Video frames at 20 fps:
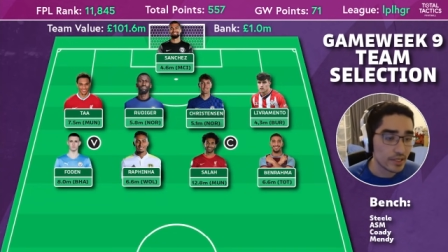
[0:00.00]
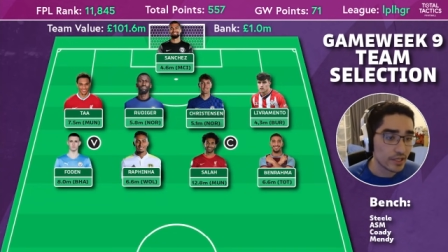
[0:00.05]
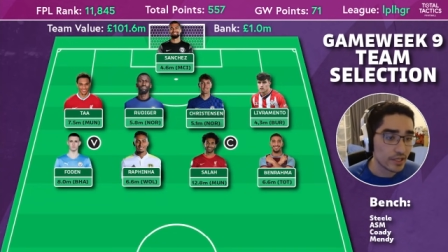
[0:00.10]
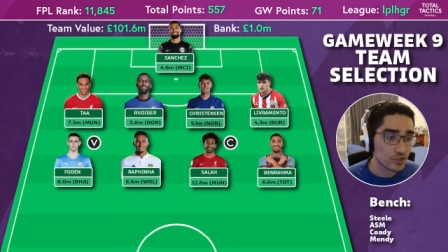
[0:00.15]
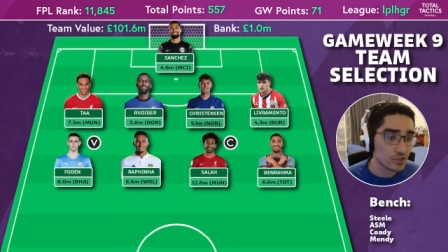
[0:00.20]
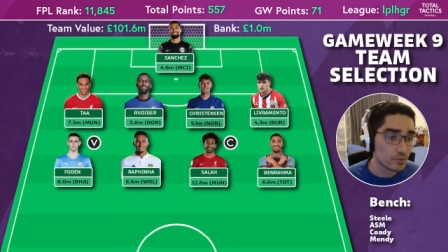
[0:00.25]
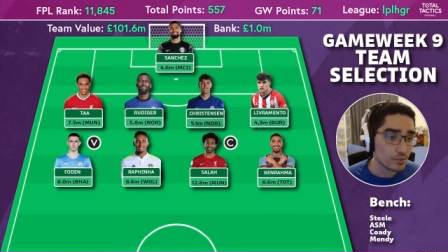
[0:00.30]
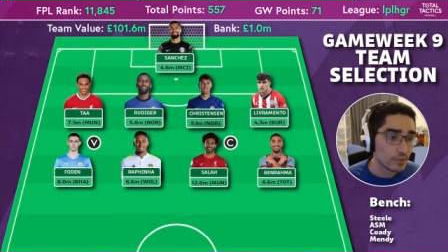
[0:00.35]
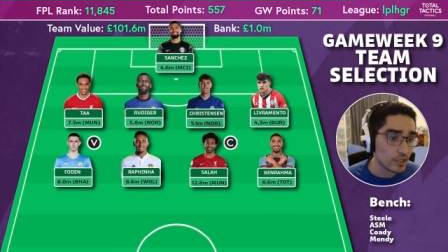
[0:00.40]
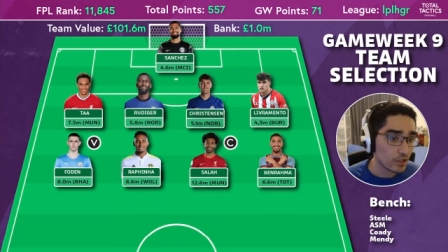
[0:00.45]

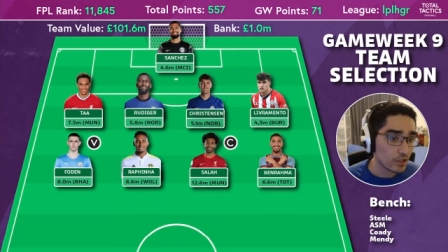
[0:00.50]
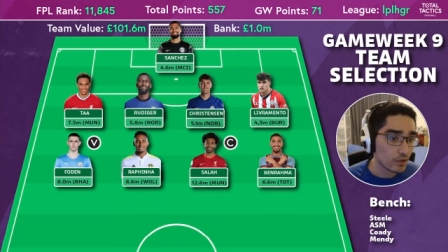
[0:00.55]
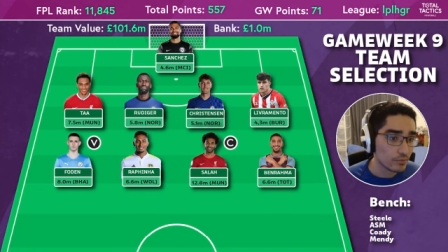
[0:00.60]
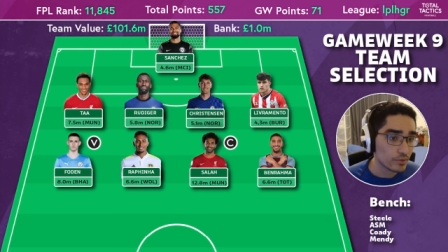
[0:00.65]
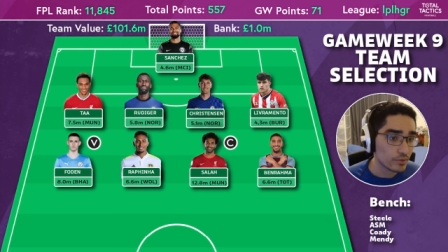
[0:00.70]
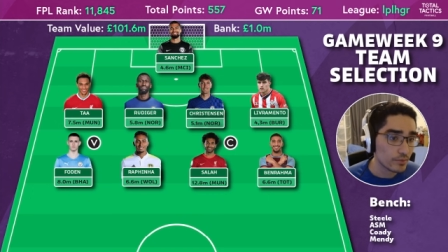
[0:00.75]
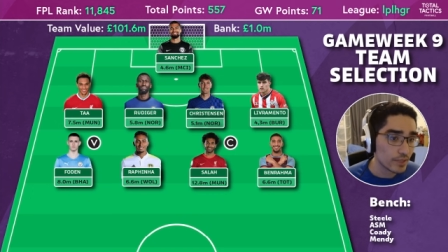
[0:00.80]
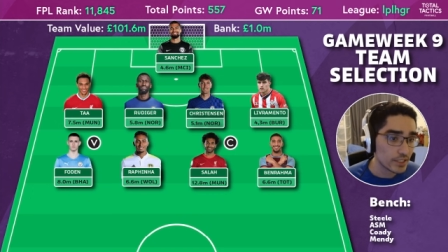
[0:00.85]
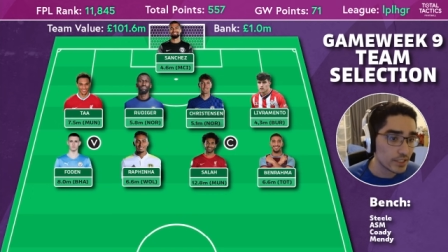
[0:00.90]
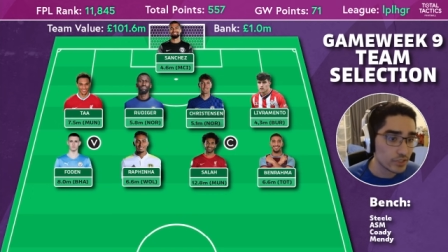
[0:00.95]
extremely
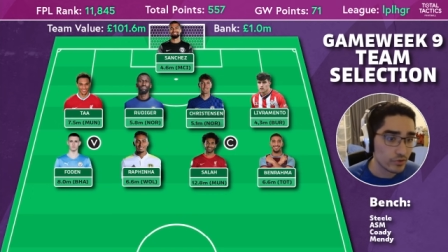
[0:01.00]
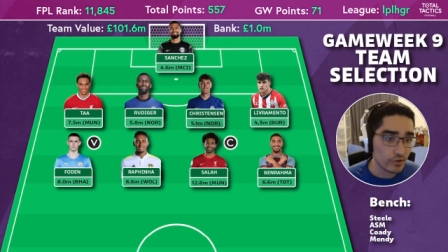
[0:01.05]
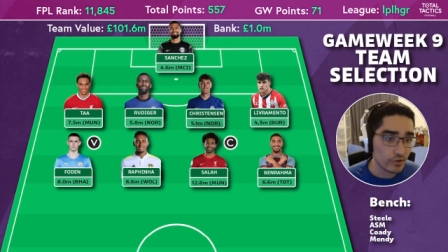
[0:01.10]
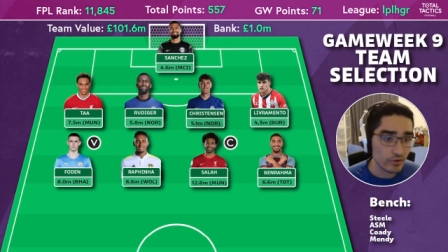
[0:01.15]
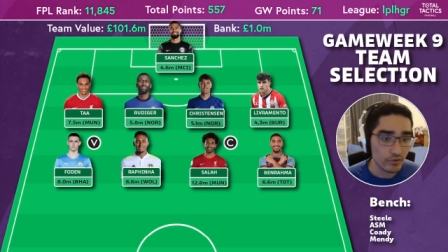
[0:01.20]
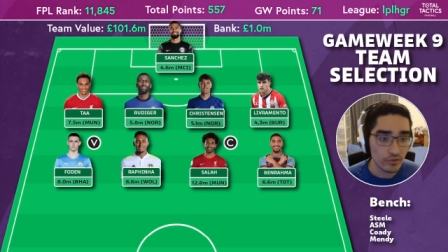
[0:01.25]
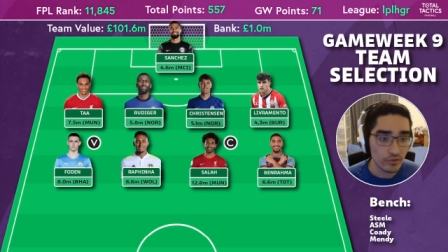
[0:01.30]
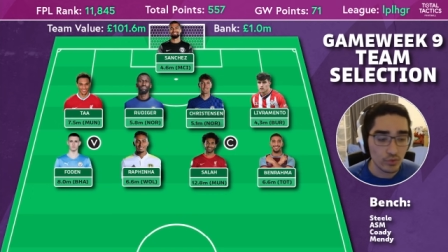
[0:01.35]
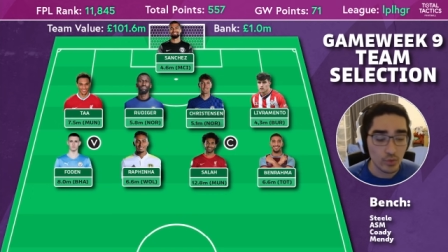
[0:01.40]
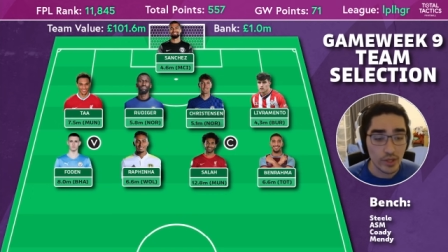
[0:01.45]
complimentary
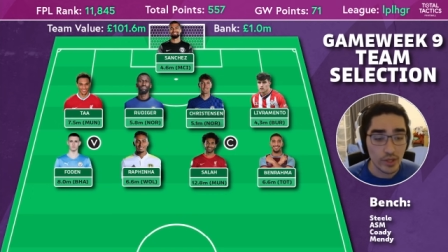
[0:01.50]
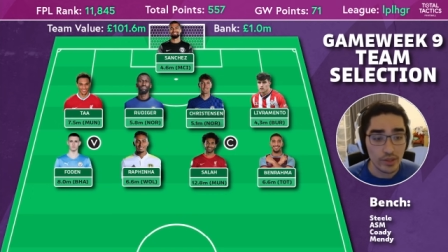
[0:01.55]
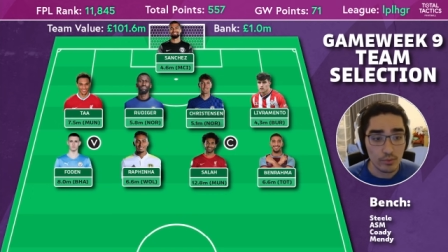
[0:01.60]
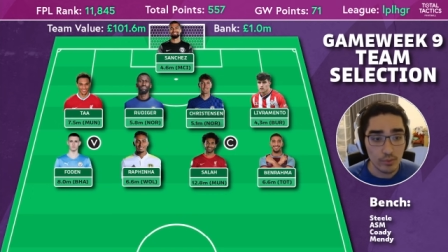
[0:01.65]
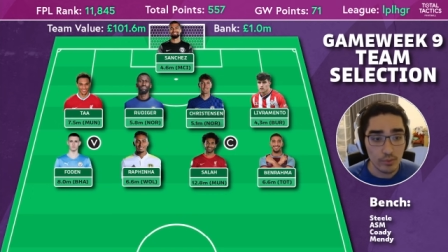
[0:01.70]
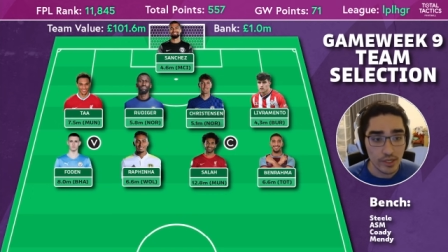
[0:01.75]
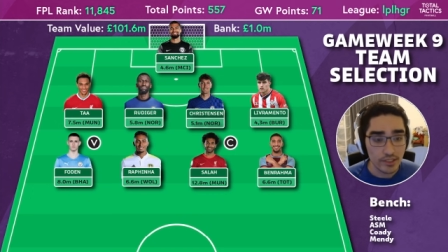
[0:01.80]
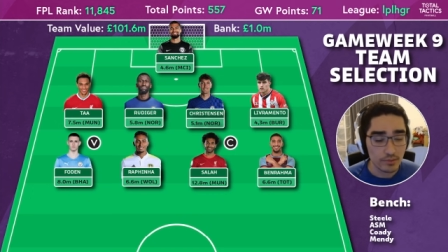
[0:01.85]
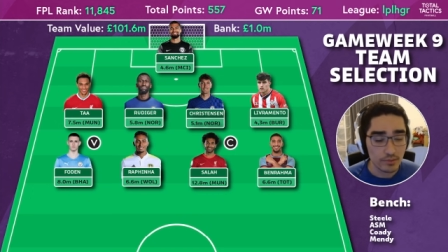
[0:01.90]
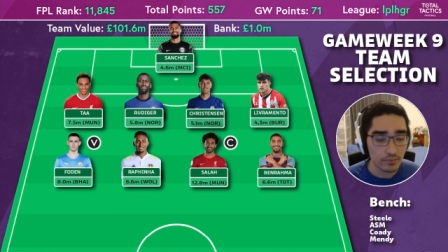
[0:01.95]
of the way that
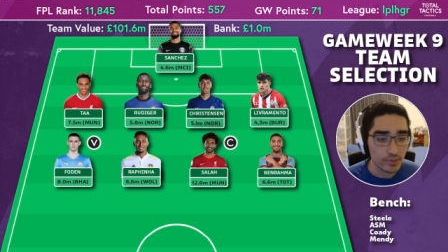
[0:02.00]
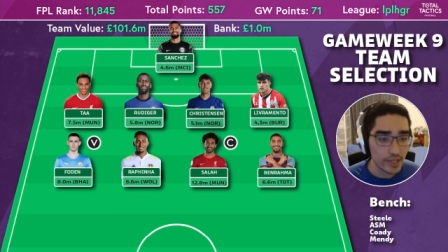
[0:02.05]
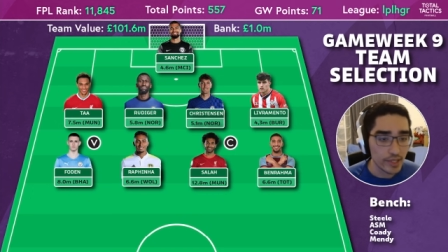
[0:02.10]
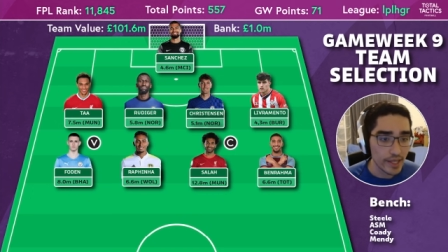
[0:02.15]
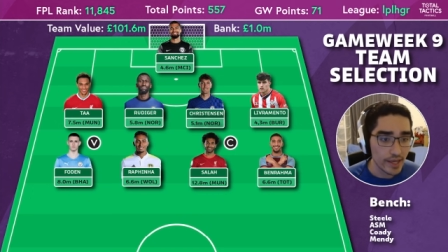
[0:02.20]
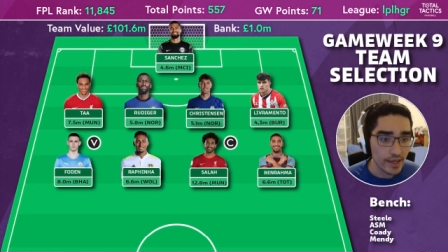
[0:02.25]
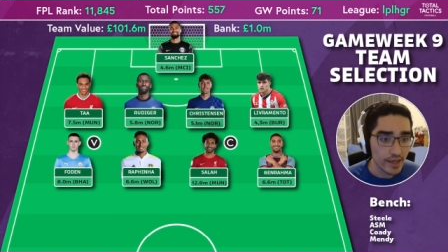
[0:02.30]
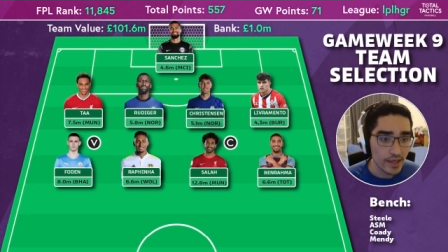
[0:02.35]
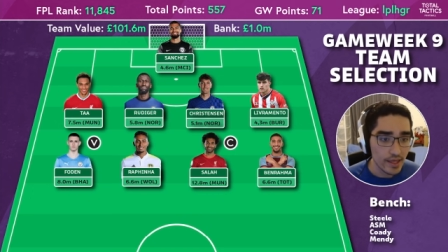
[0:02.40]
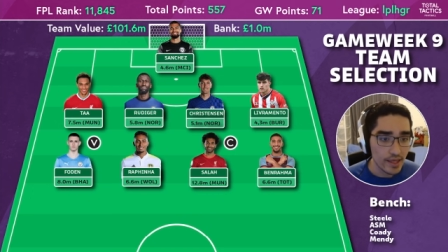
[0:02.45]
Brighton
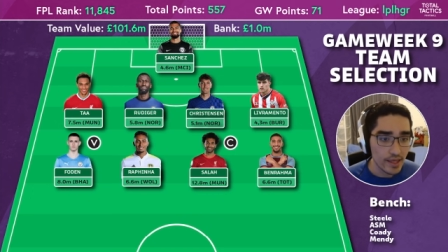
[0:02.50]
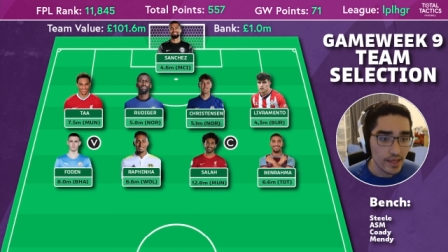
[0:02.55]
play,